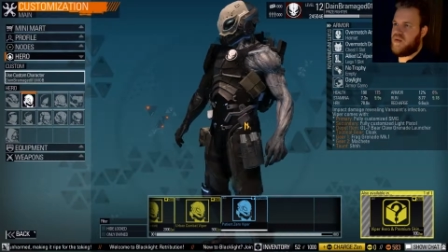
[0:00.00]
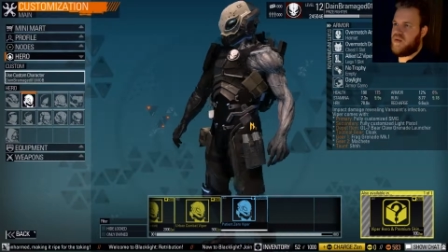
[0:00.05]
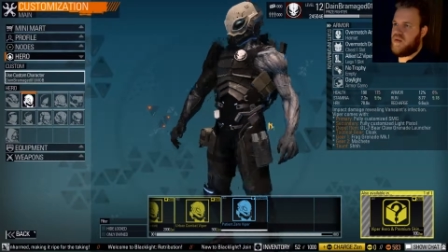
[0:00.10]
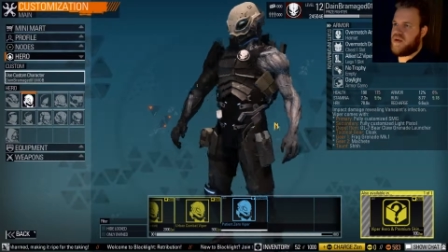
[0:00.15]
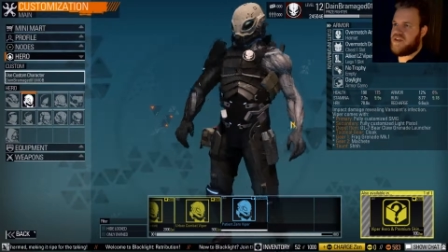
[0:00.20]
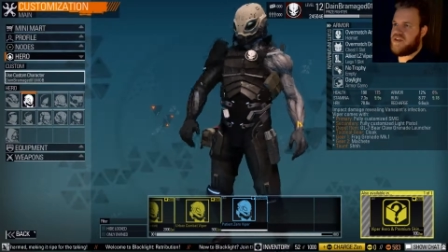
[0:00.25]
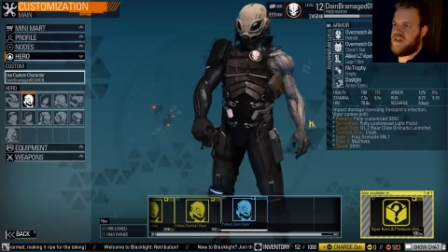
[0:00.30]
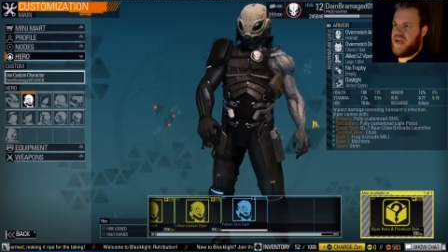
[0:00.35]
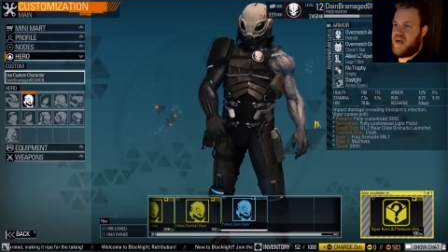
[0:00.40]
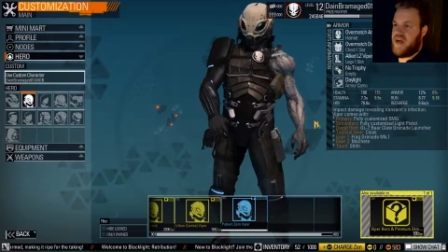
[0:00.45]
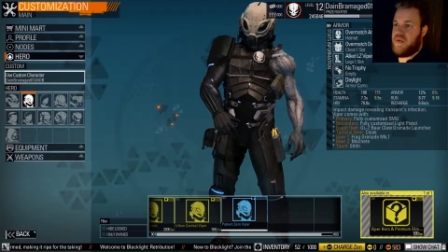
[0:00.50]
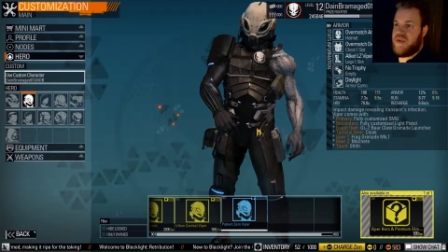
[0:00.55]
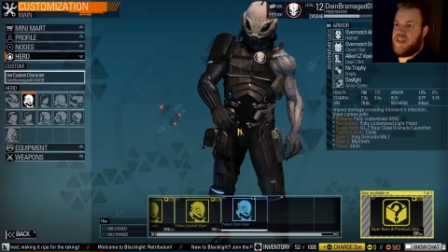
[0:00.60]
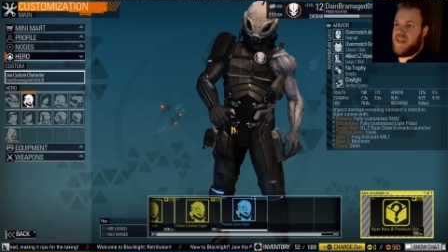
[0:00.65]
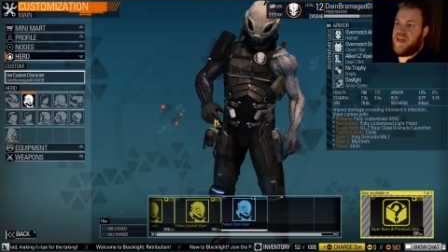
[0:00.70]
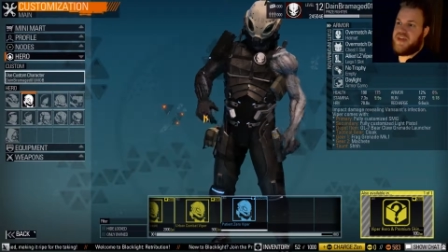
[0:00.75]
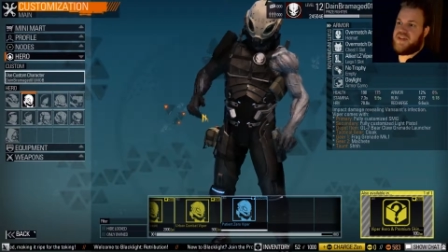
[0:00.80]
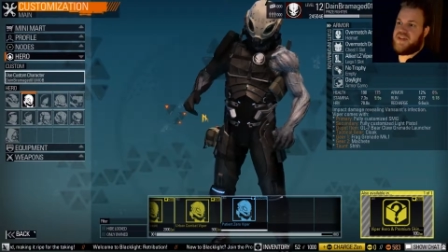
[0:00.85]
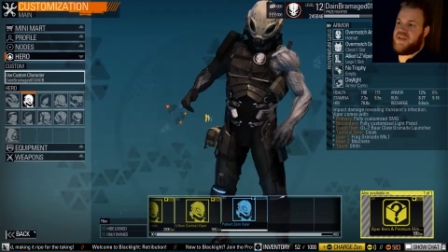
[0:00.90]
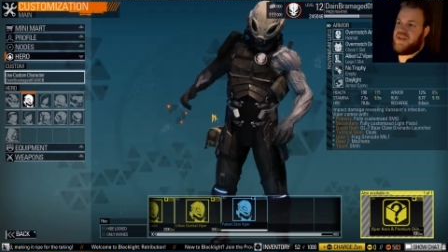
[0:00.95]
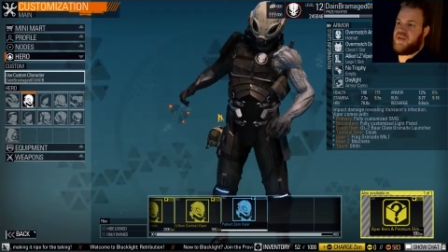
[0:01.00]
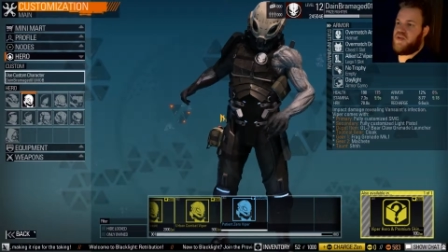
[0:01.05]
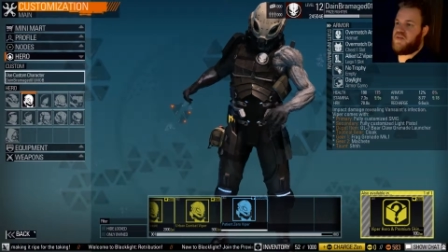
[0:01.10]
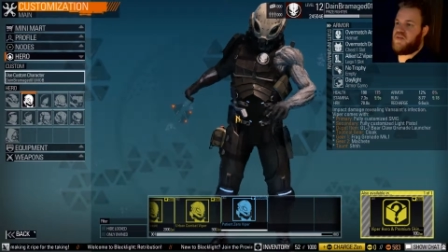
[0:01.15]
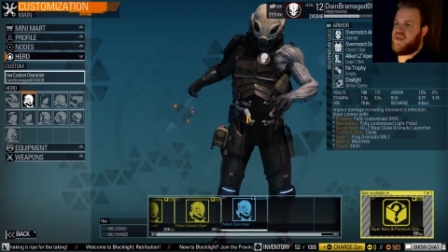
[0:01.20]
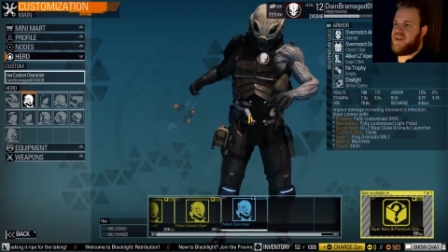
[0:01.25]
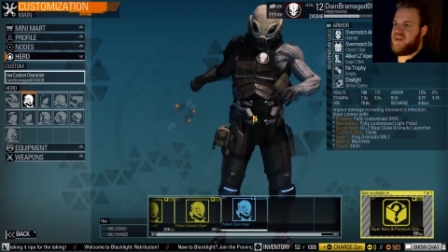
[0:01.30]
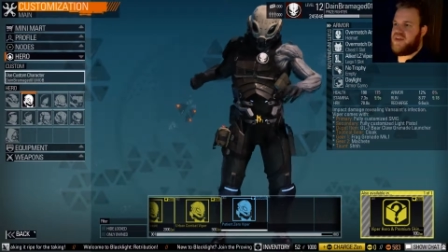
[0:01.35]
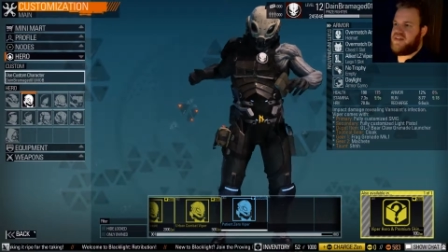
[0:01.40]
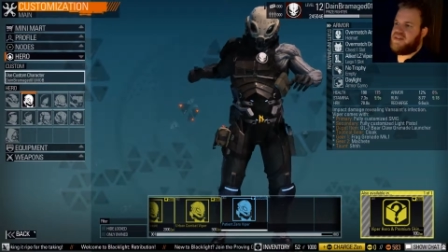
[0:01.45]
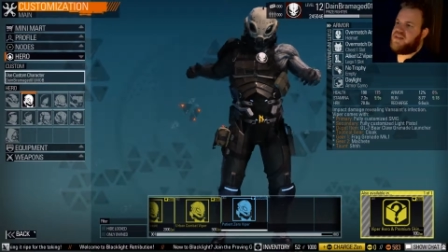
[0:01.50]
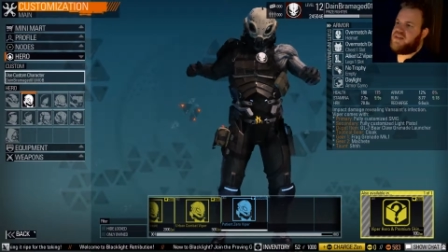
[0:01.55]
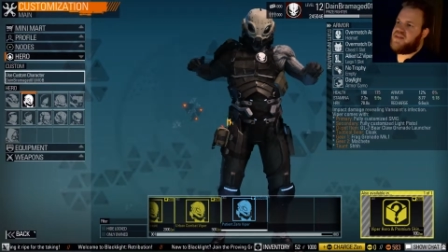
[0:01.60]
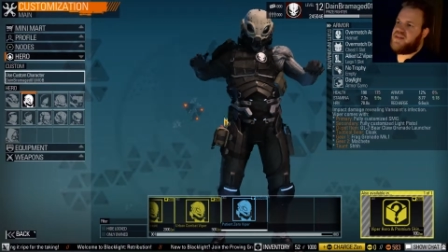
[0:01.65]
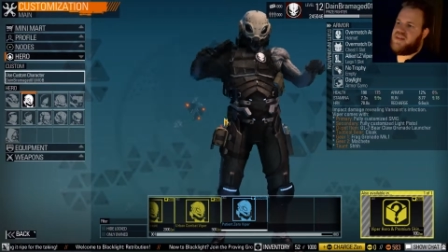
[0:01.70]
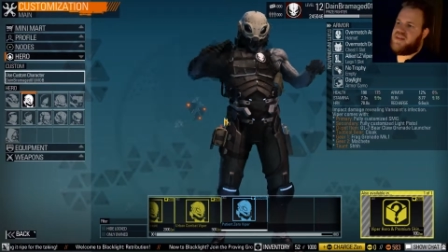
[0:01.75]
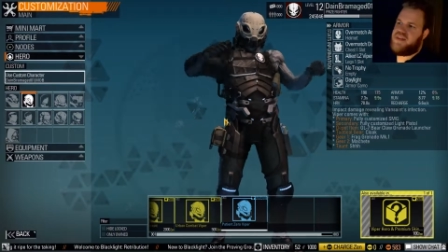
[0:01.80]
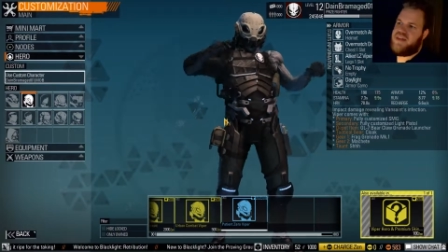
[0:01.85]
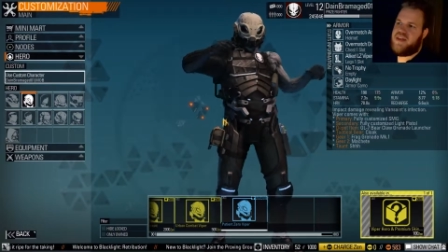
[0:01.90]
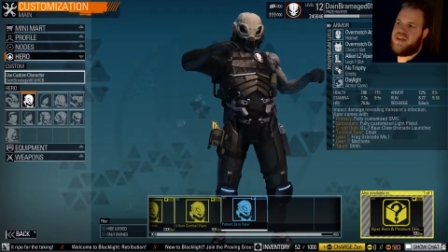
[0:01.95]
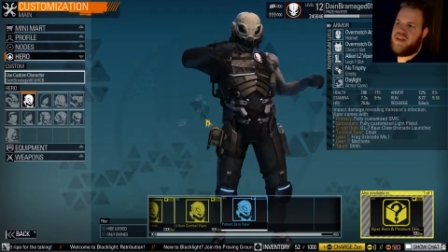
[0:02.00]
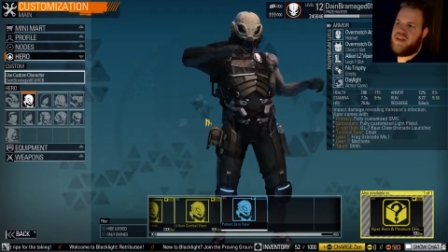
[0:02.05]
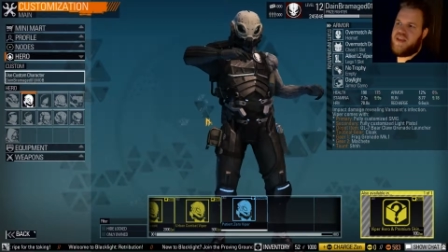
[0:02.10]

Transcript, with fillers: Which I would like to, because